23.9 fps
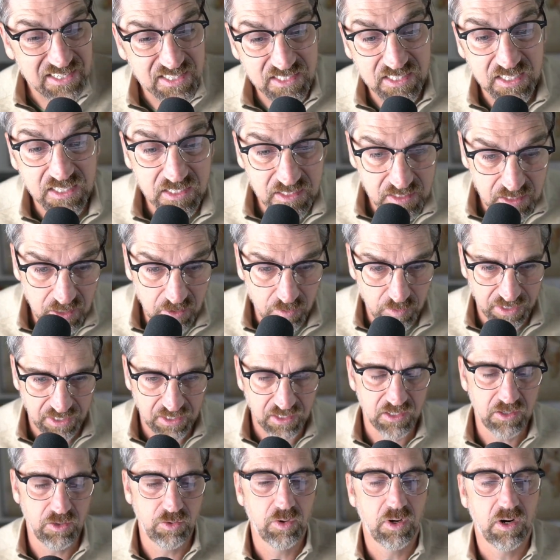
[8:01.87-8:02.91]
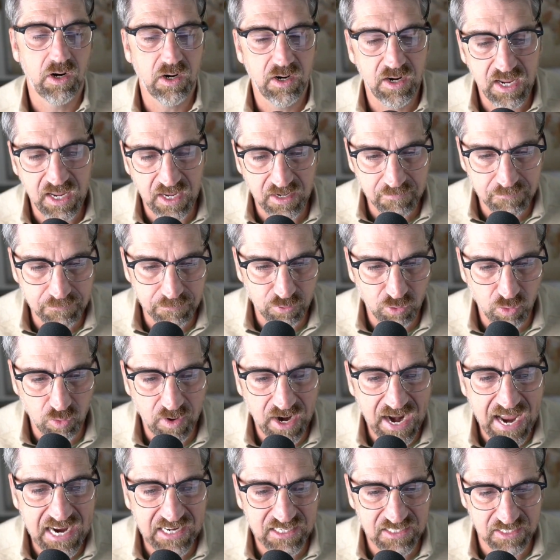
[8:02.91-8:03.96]
the doing. You are in
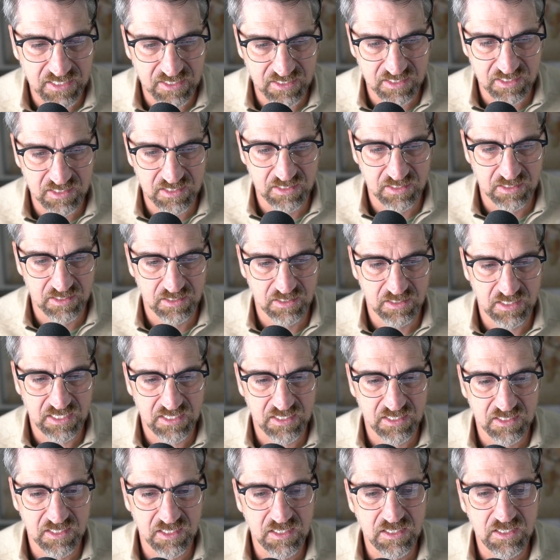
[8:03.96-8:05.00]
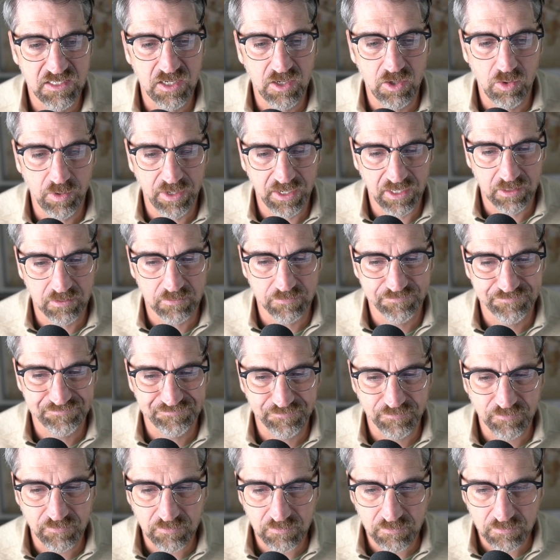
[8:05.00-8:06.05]
practice. That's the doing.
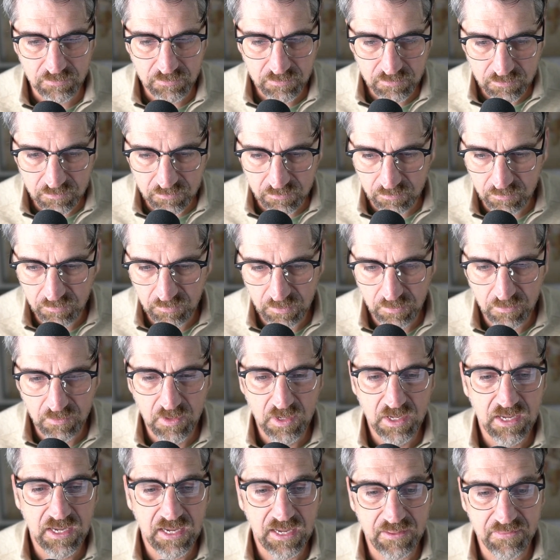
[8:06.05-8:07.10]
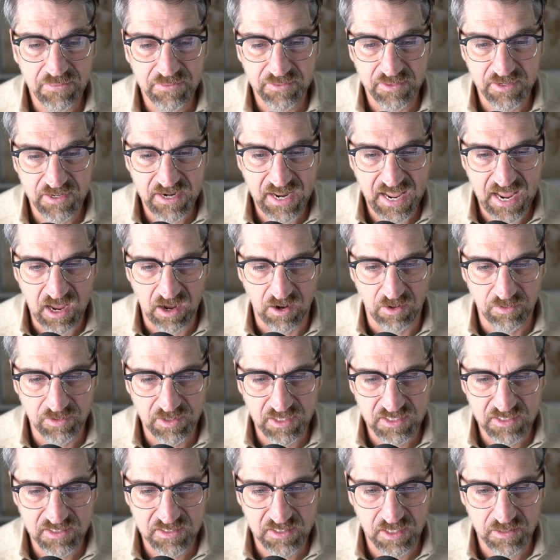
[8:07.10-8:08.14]
And the noun
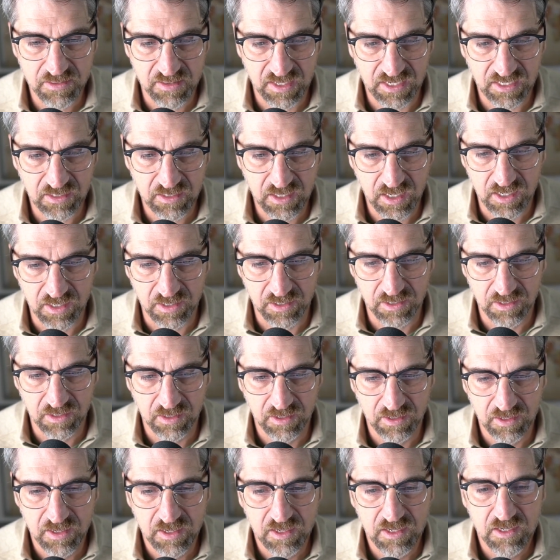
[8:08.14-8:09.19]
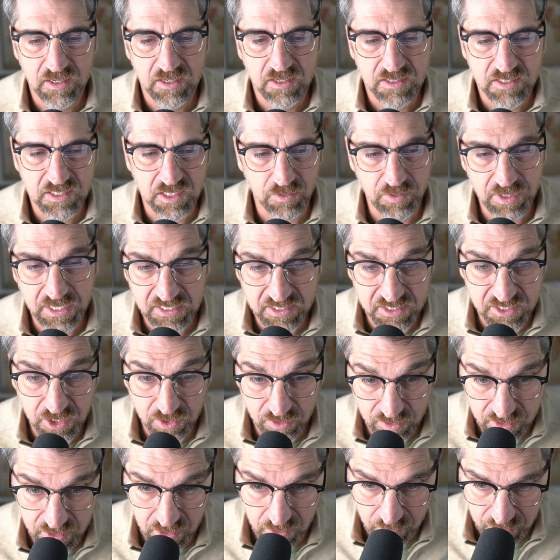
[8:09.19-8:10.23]
is the thing done. So it's you
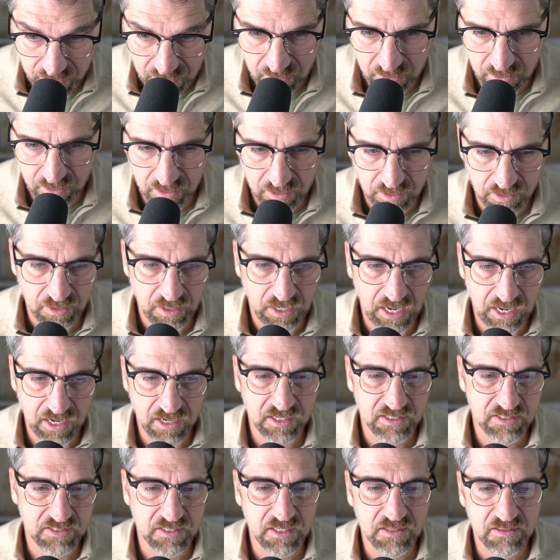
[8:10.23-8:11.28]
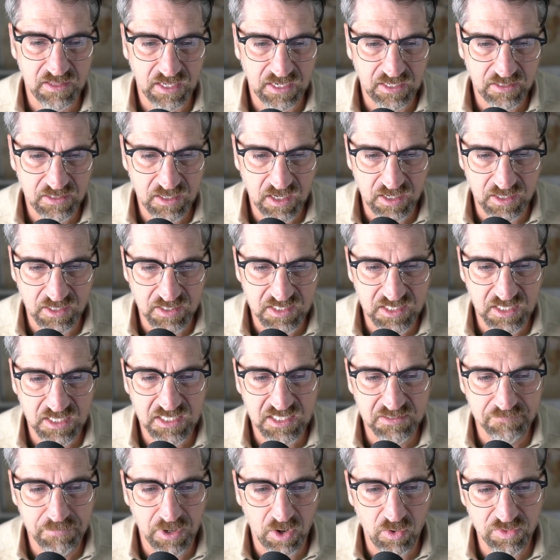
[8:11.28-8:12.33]
doing and it's the thing done. It's
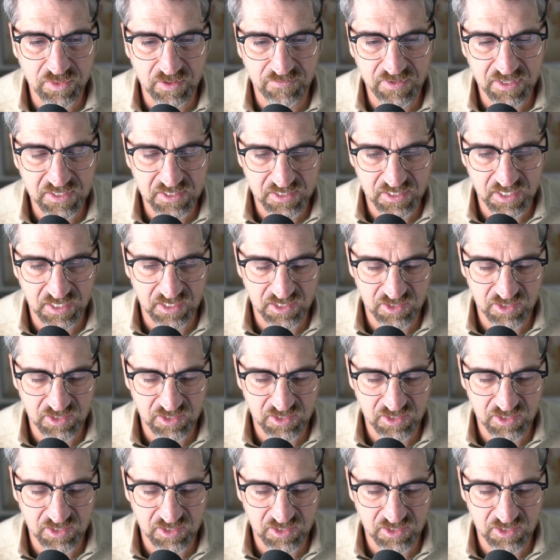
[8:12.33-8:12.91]
both of these things.